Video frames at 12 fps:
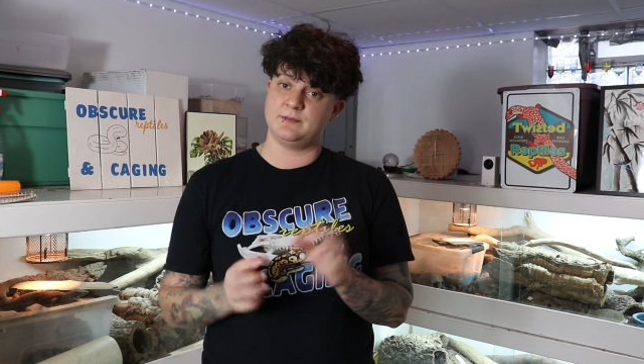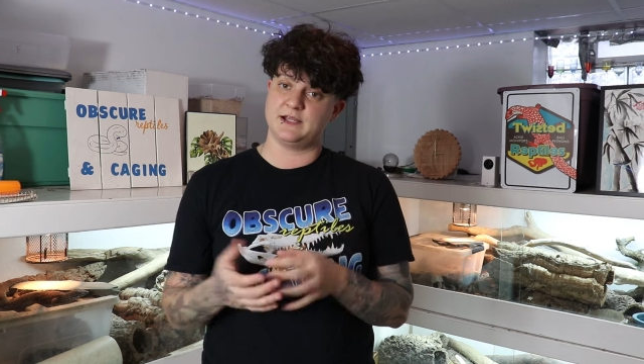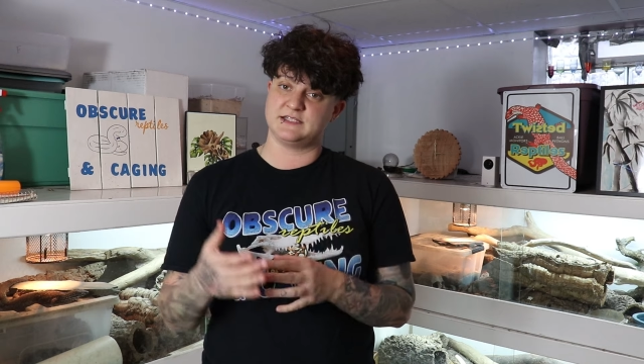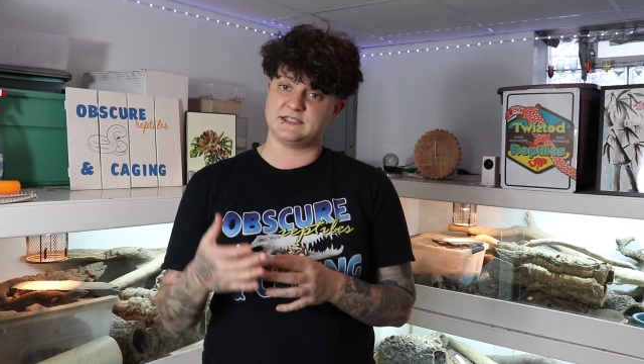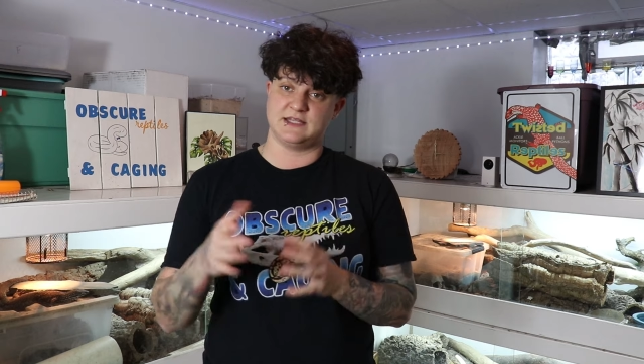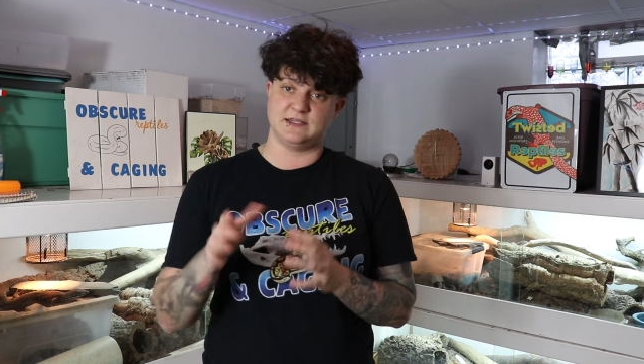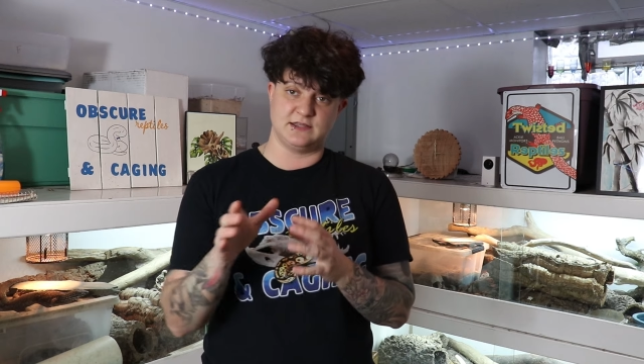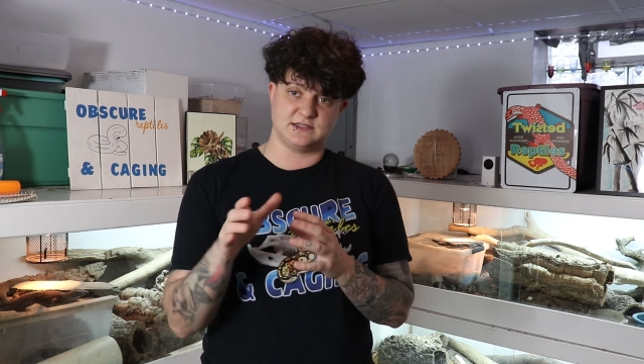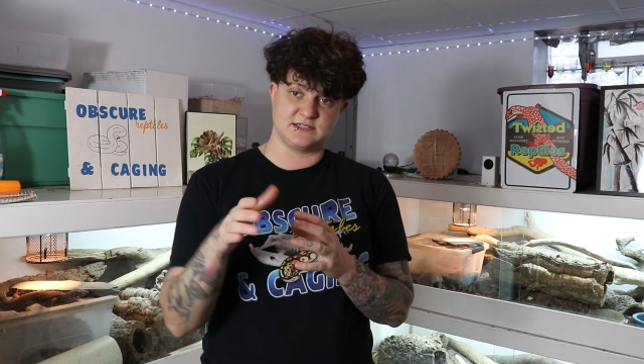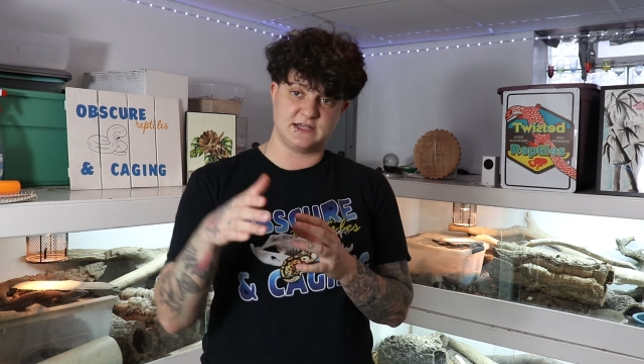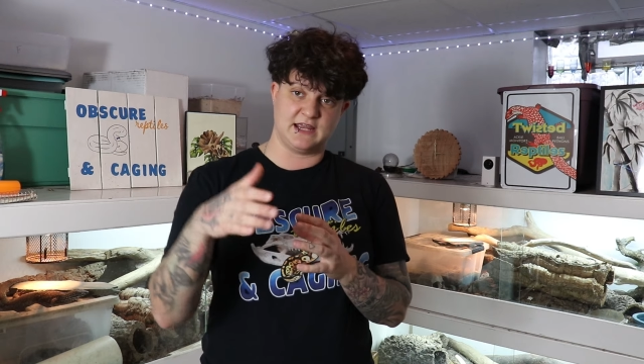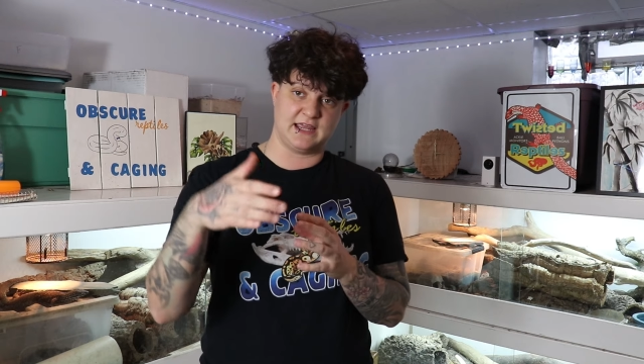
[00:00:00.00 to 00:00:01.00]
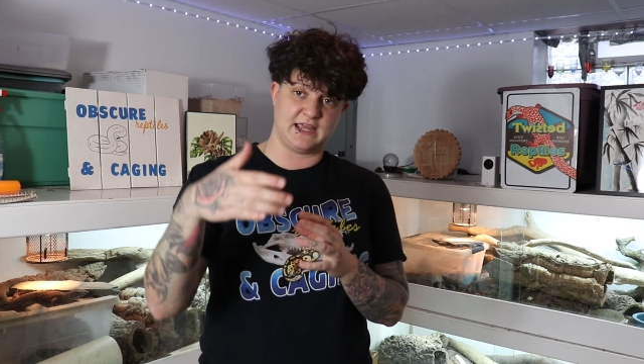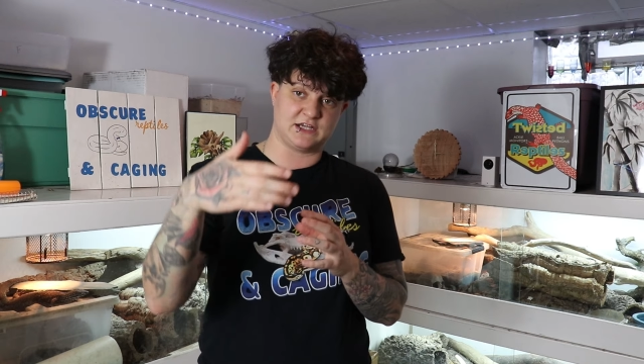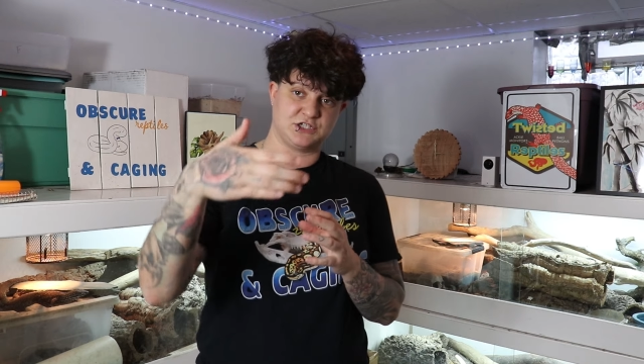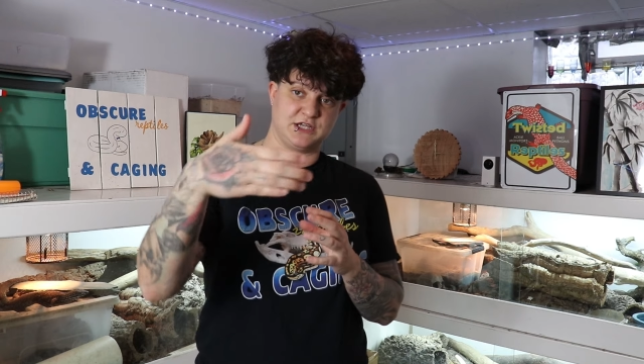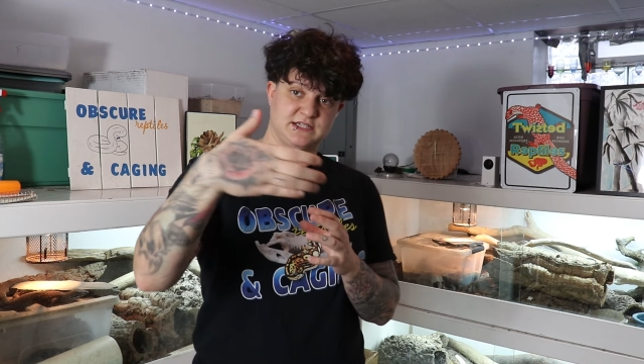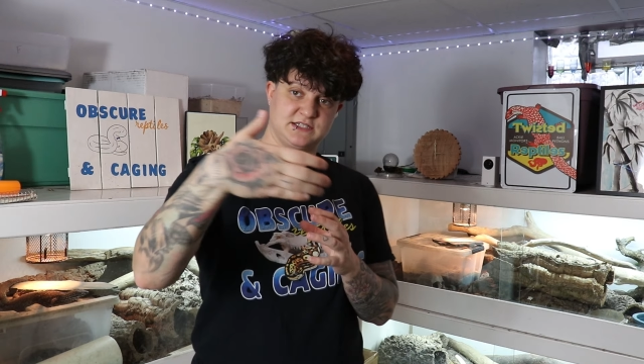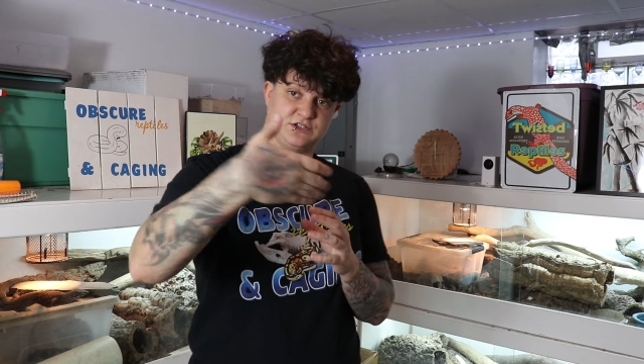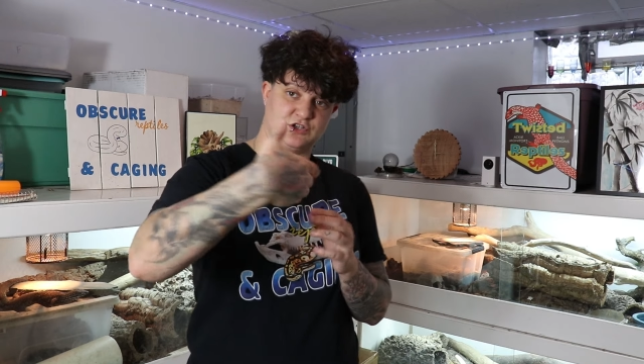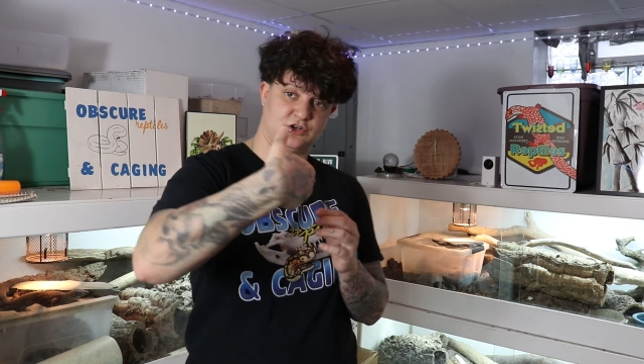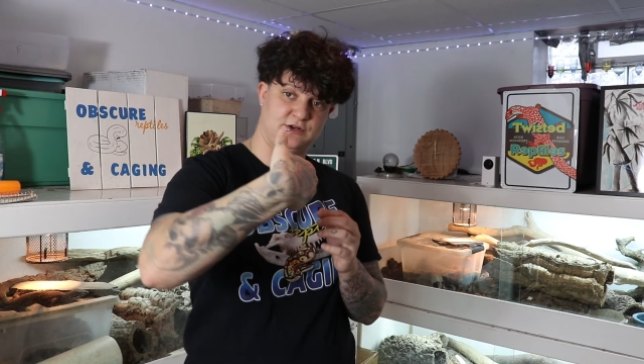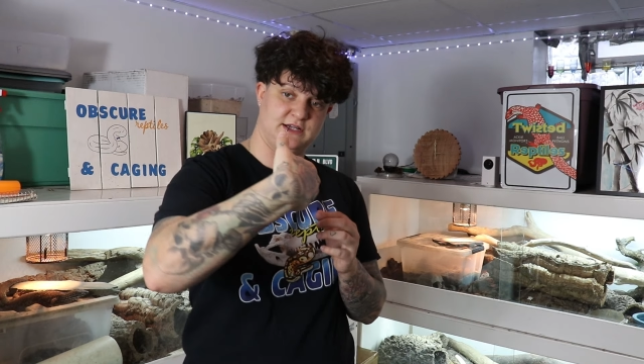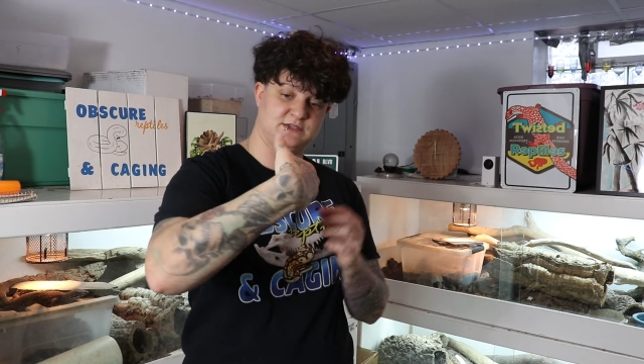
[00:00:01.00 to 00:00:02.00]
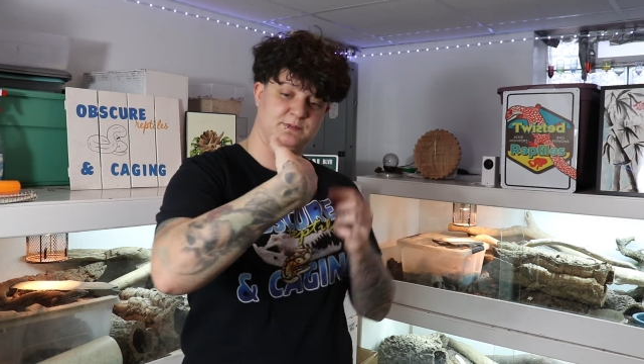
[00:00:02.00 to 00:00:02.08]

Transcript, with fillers: mites and the snake actually has to turn its